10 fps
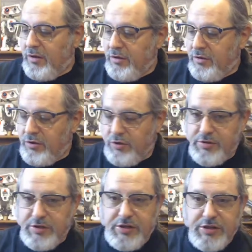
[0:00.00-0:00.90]

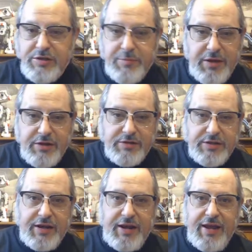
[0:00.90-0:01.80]
using just the models that
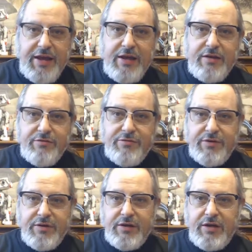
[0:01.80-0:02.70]
I have,
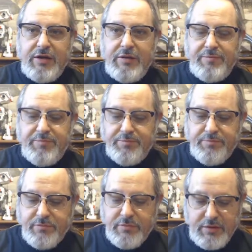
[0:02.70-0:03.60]

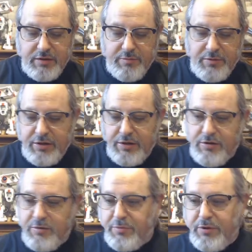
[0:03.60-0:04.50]
probably could
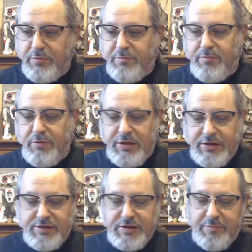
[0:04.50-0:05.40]
have put a
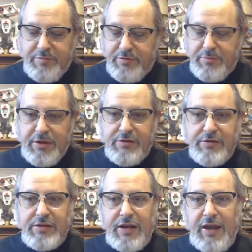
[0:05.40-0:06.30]
list up of the models
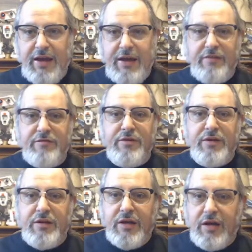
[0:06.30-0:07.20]
that I have.
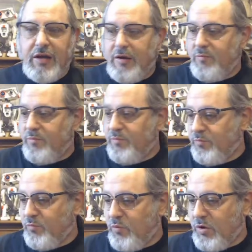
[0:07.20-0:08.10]

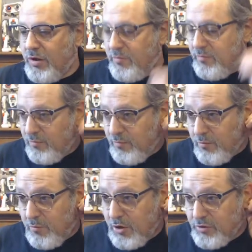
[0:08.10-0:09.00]
What
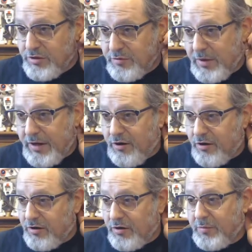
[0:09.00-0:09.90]
most of my
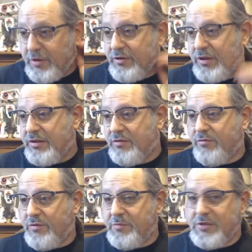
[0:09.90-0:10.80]
guard army is
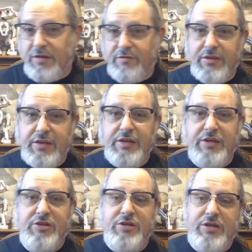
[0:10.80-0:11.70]
from 7th
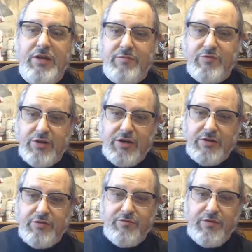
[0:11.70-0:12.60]
edition. I'm trying
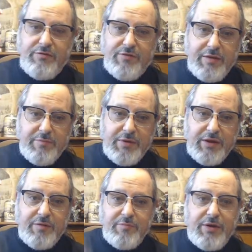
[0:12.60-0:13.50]
to revamp it
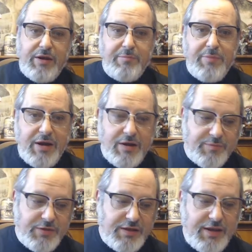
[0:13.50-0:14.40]
and bring it back up
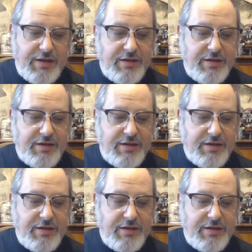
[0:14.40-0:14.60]
to date.